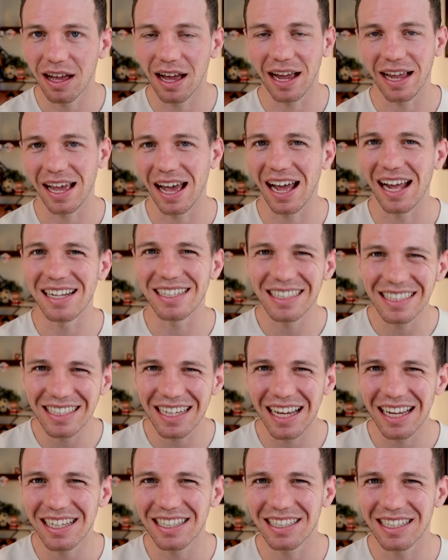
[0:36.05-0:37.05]
I
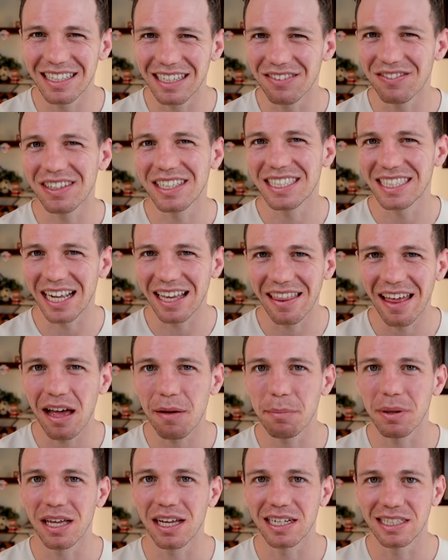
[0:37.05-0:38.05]
hesitate to even say
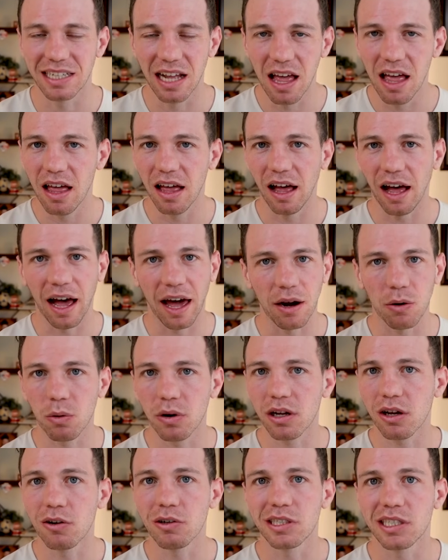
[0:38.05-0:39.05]
that because I don't
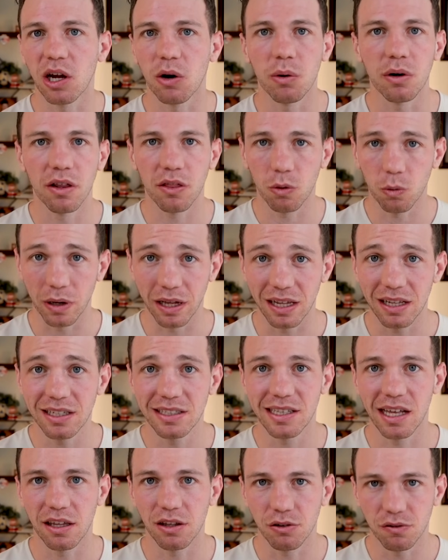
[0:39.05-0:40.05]
want to go so into the
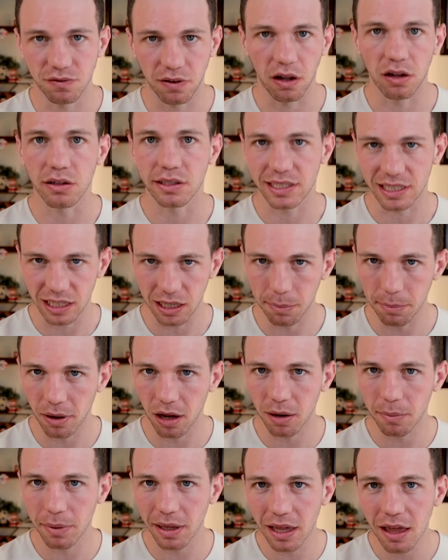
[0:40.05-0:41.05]
weeds that you fall asleep
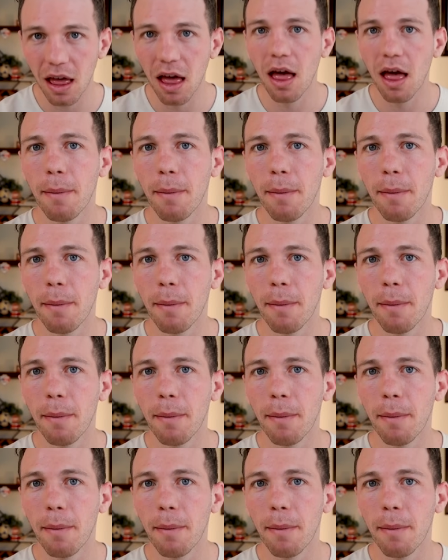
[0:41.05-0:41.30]
on me,